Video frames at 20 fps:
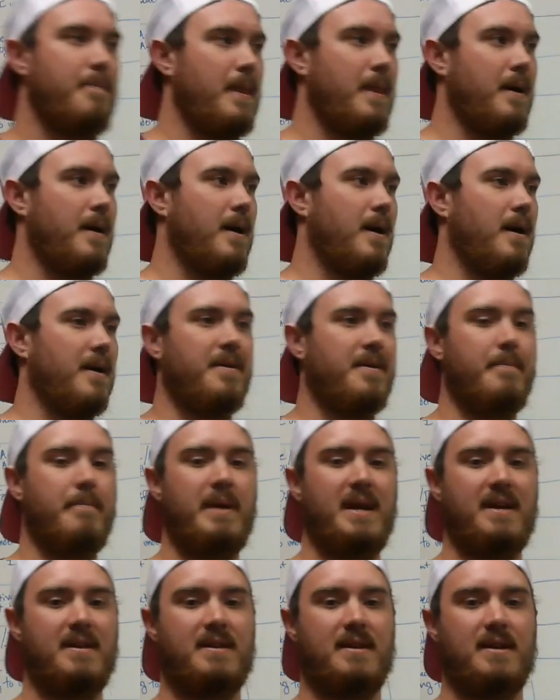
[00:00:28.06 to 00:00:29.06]
The
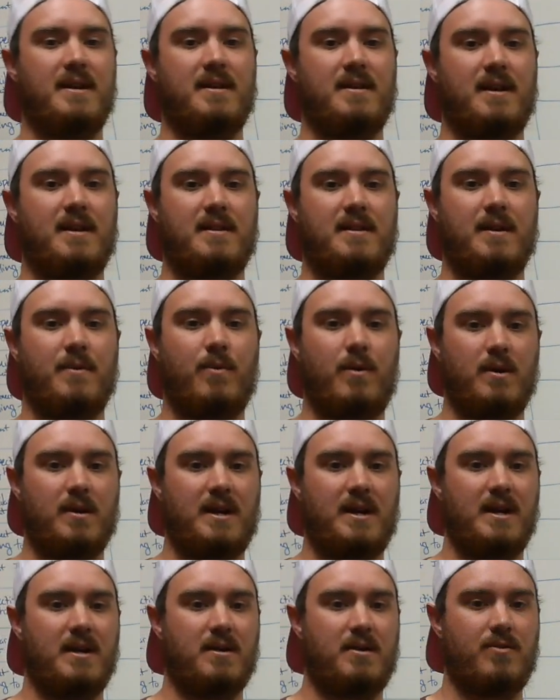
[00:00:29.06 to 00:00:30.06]
main thing that they want
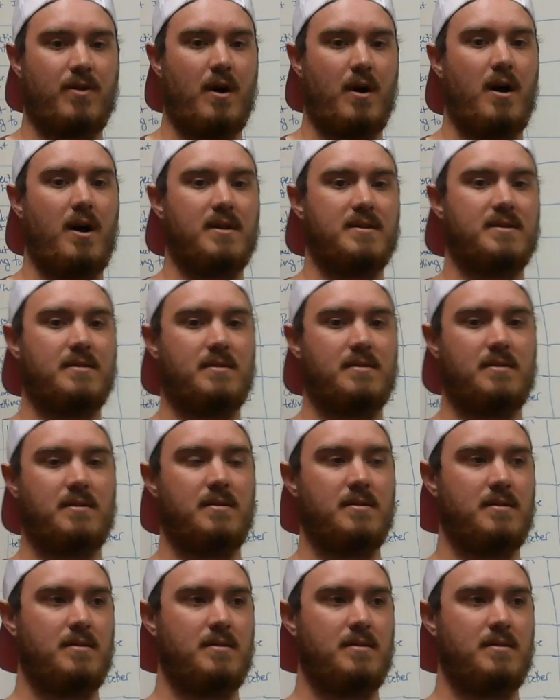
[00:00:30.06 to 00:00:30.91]
to get across